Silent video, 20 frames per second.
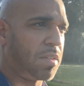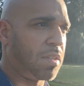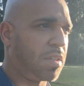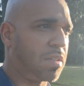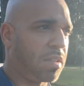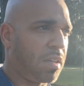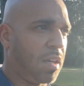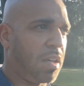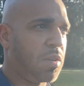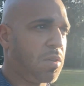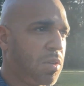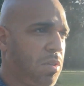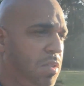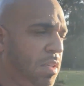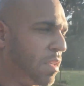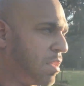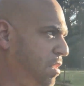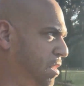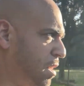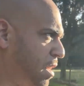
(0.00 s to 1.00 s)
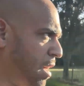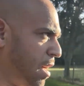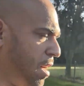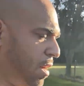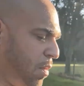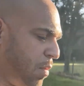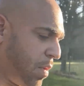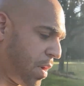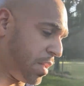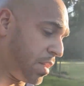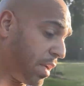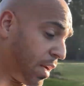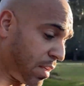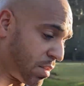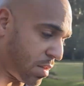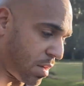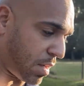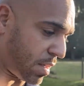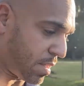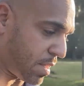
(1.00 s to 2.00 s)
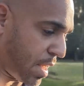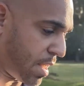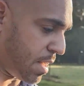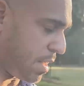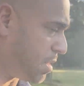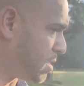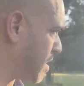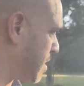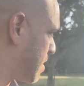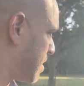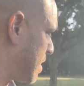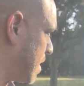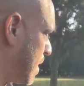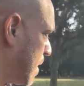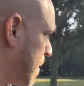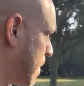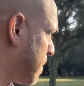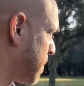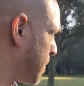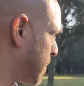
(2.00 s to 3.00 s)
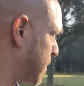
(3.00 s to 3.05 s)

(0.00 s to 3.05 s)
just interesting, or I think it's exciting to see